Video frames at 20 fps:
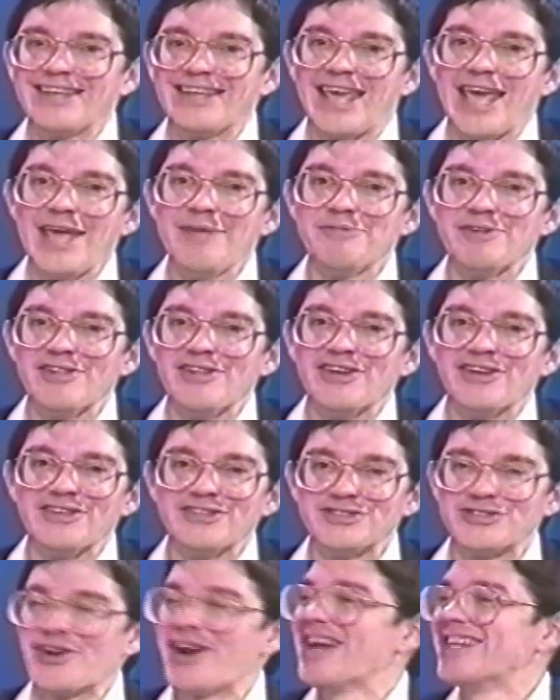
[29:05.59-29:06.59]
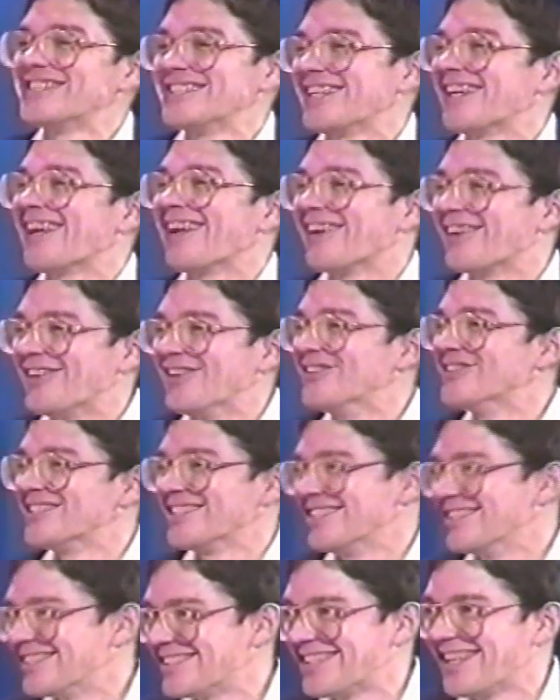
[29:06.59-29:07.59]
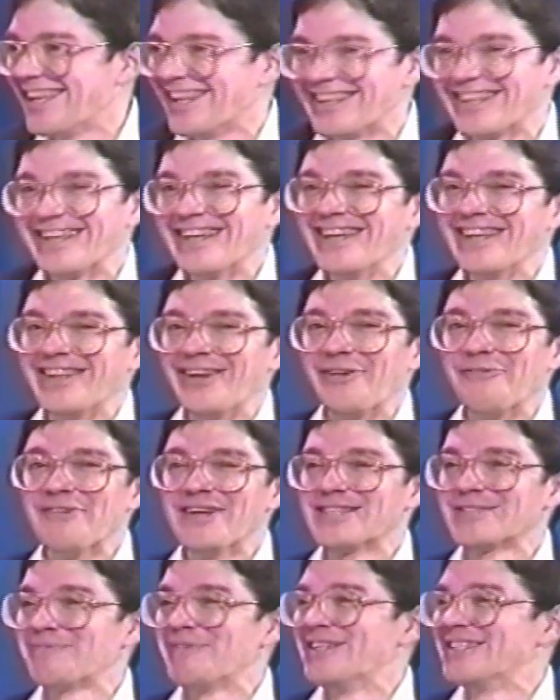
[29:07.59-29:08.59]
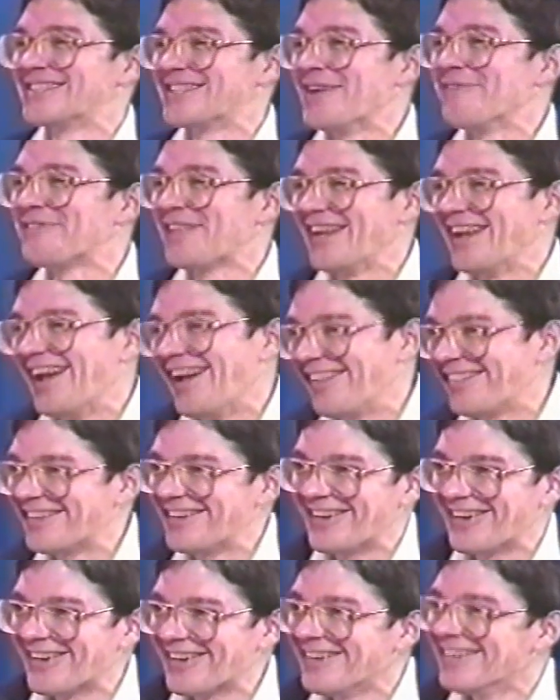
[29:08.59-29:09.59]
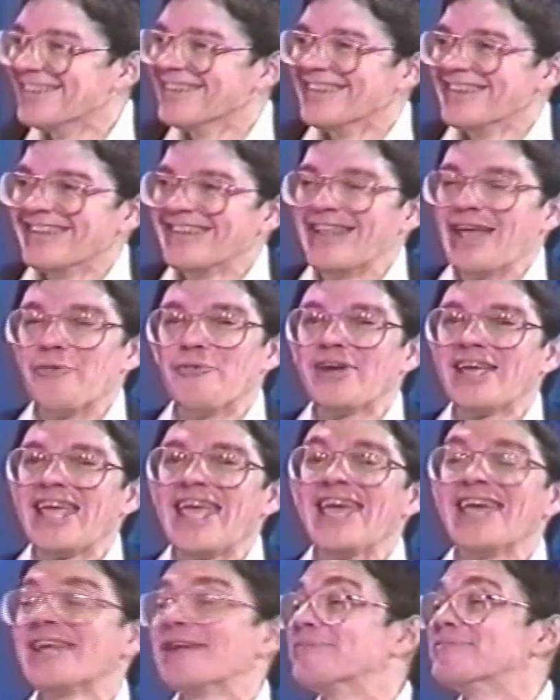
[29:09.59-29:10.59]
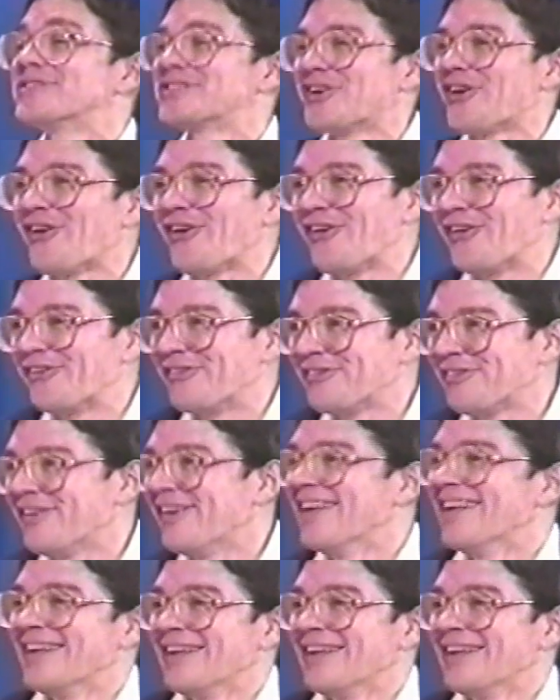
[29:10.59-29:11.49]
came to their tragic conclusions that there must be something out there that we can't observe,